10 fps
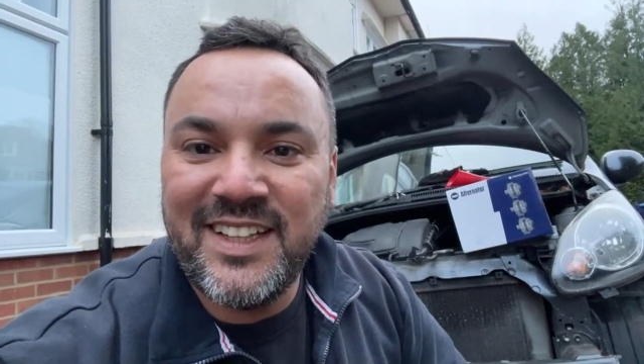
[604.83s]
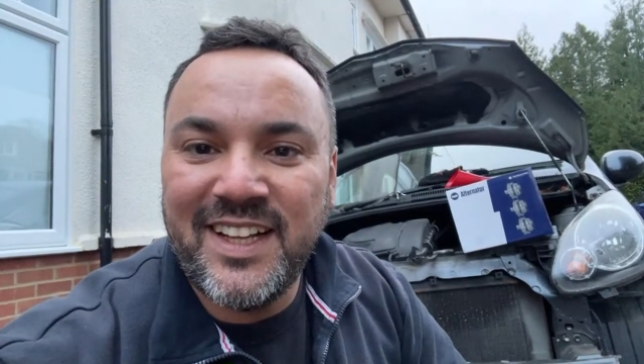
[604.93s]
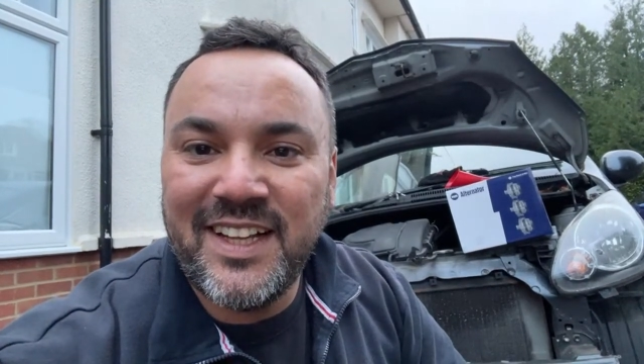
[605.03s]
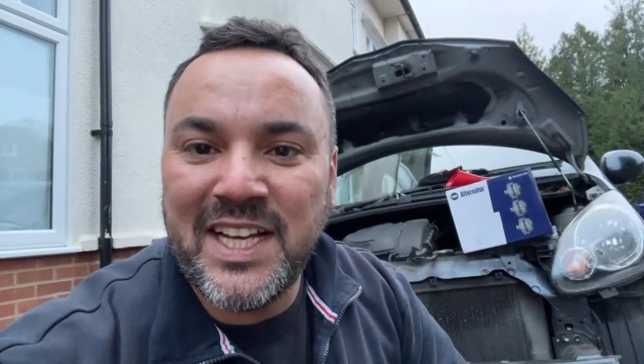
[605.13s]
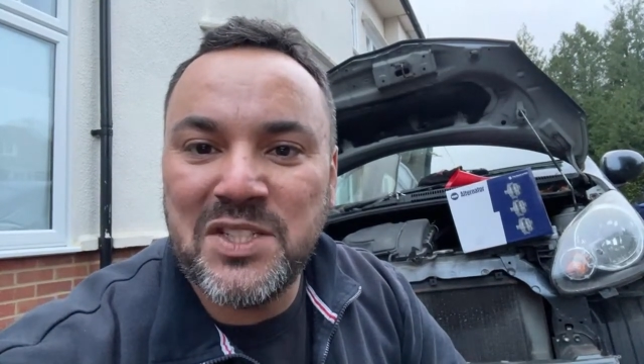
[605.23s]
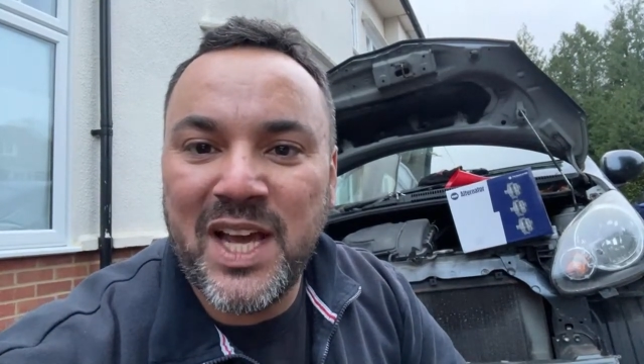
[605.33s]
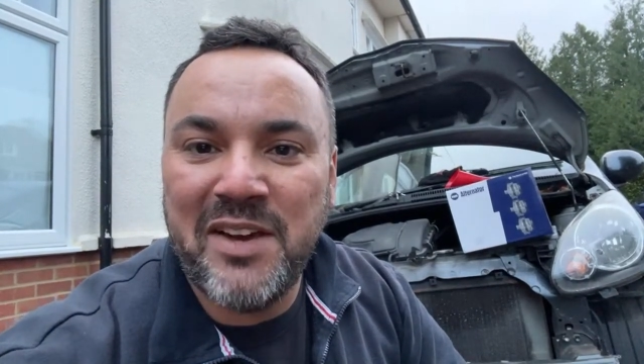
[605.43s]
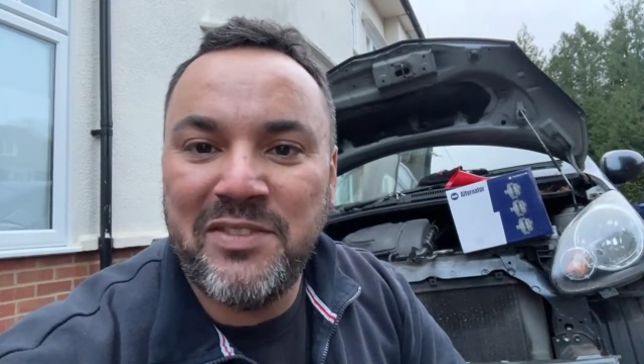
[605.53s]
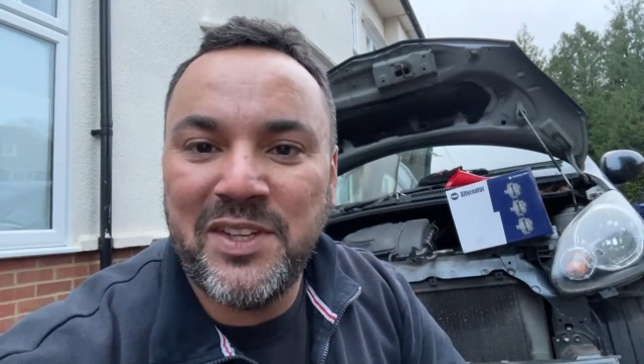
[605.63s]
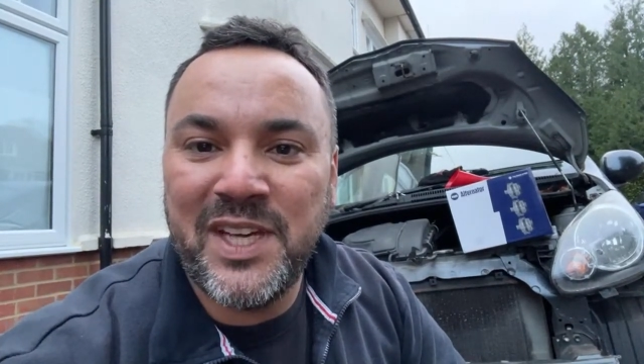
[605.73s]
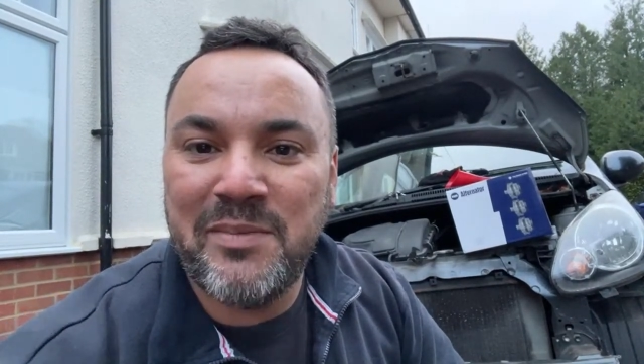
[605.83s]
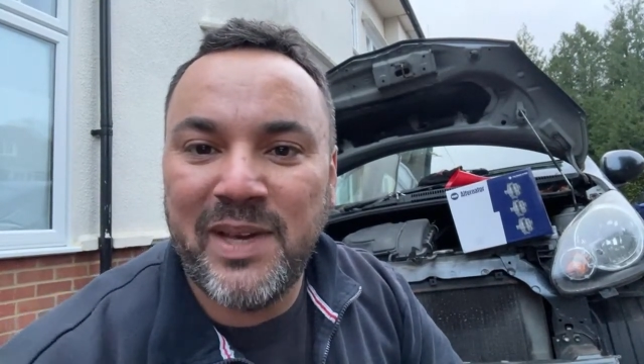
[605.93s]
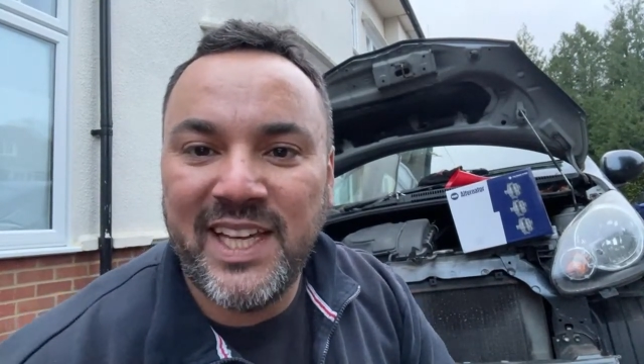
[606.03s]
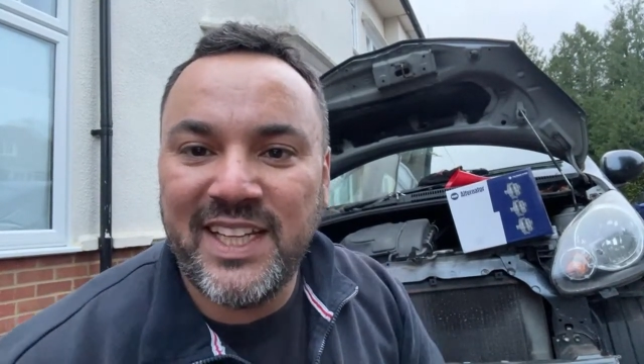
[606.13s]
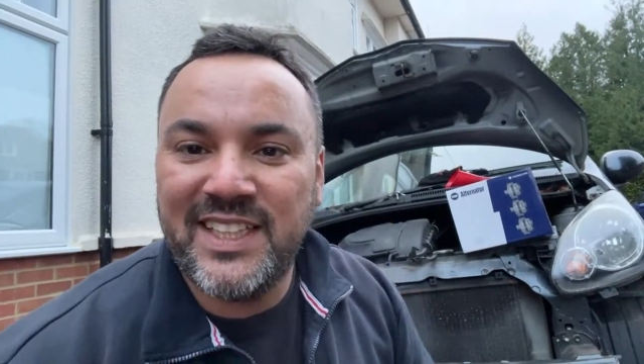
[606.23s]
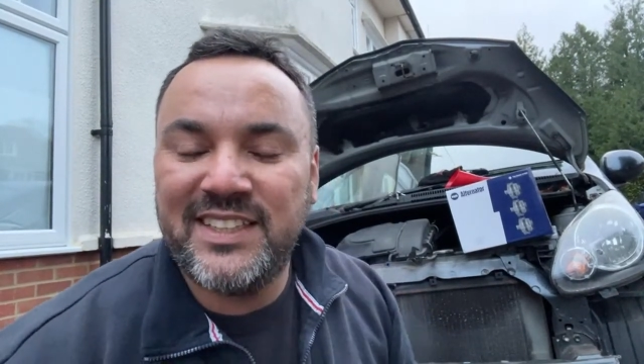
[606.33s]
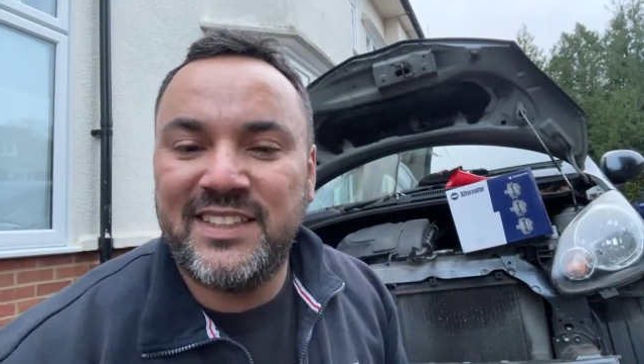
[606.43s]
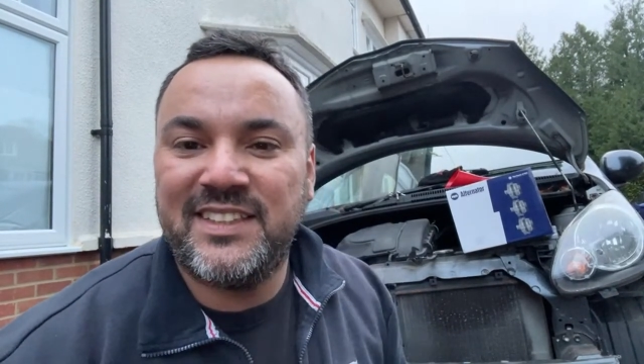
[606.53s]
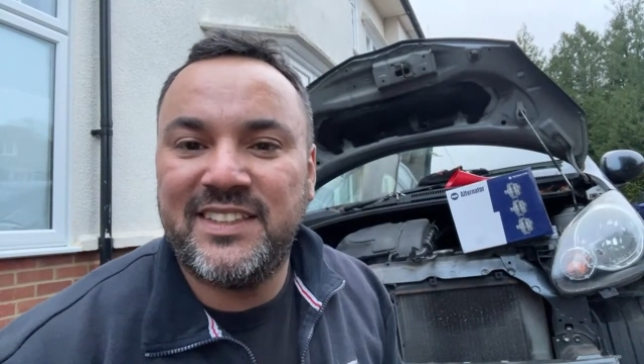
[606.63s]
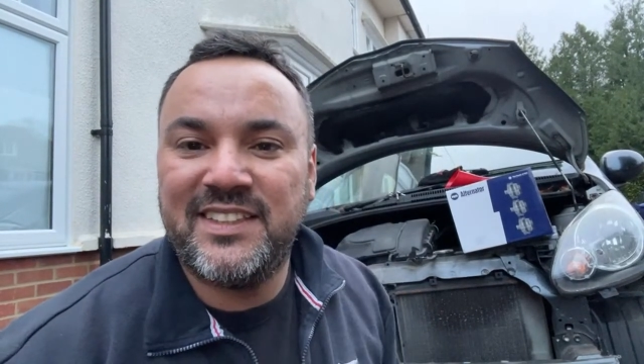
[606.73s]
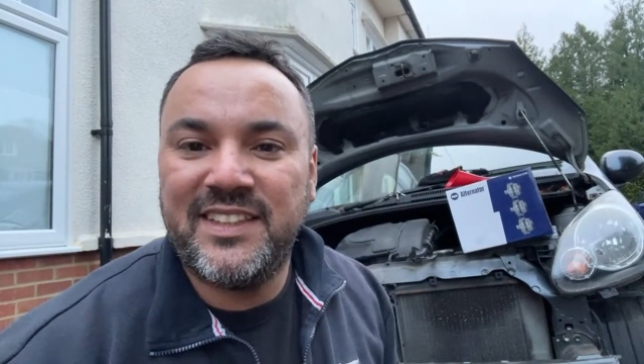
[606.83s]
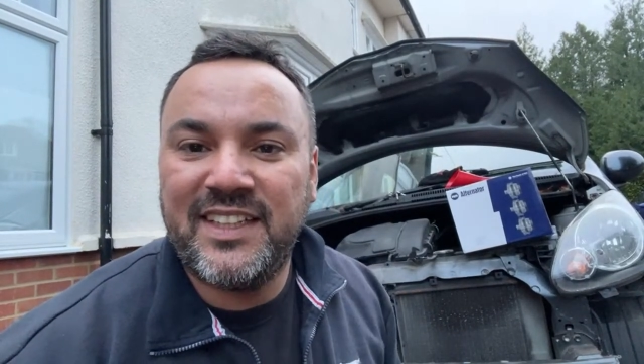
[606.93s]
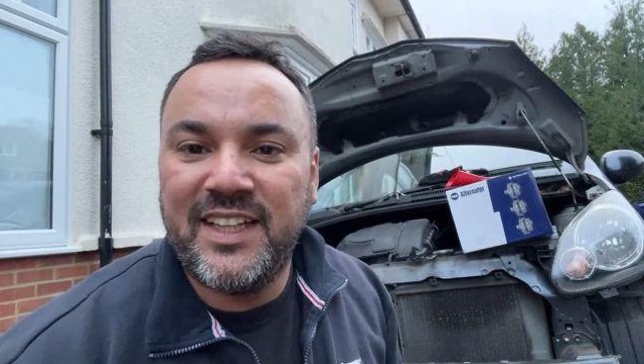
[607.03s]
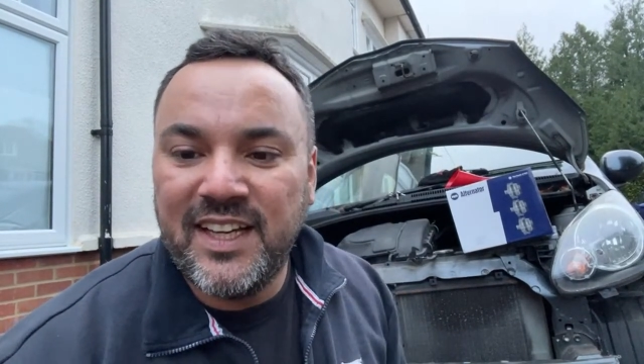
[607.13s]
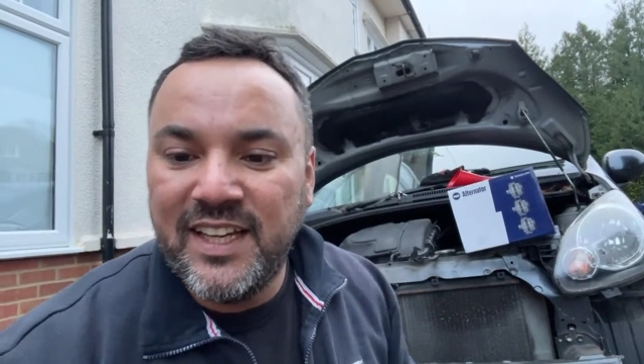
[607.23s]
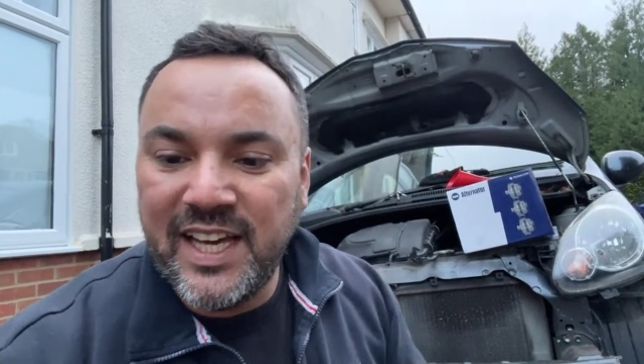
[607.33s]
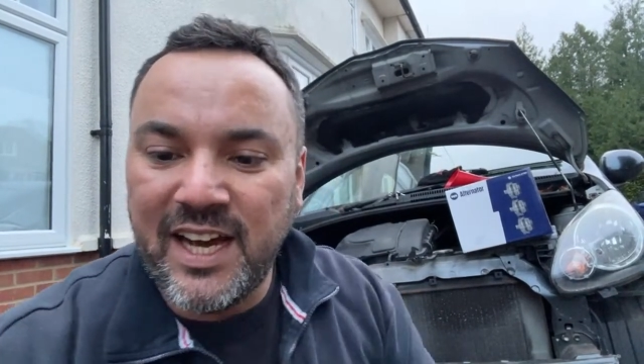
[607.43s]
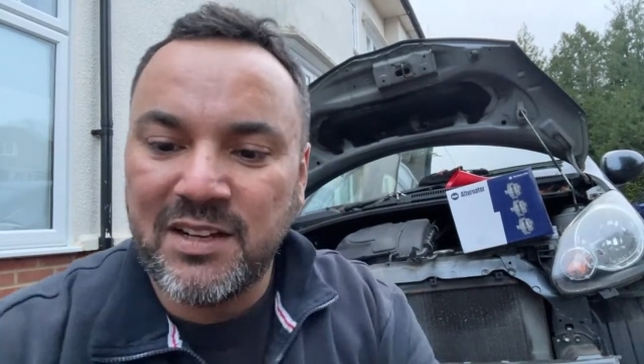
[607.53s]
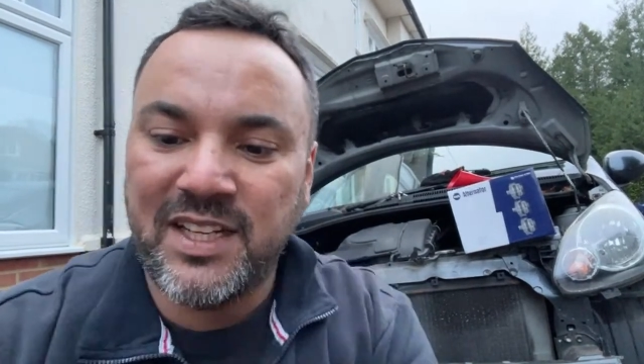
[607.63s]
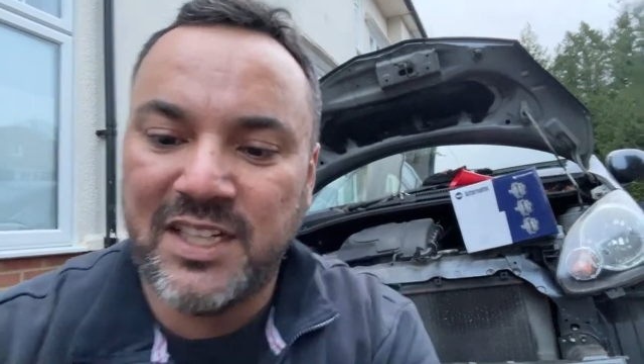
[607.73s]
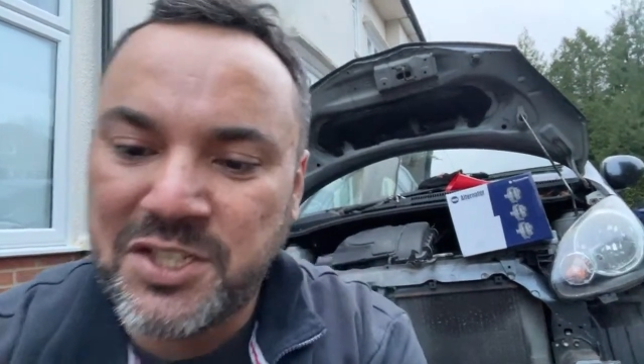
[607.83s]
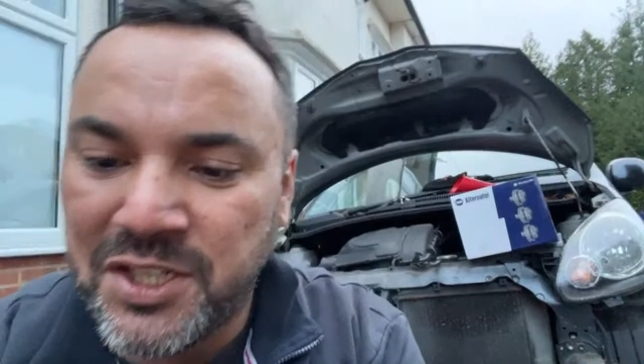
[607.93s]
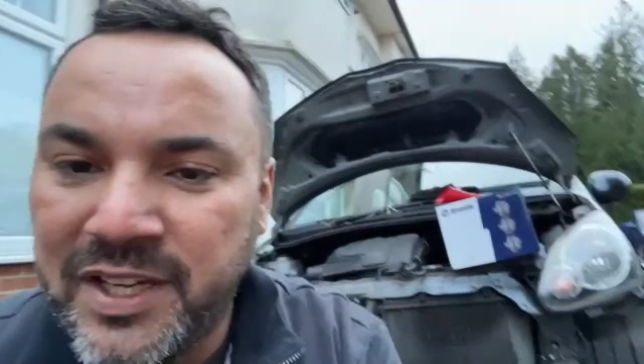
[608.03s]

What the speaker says: Nice to have you here, mate. Yeah, I'm gonna show you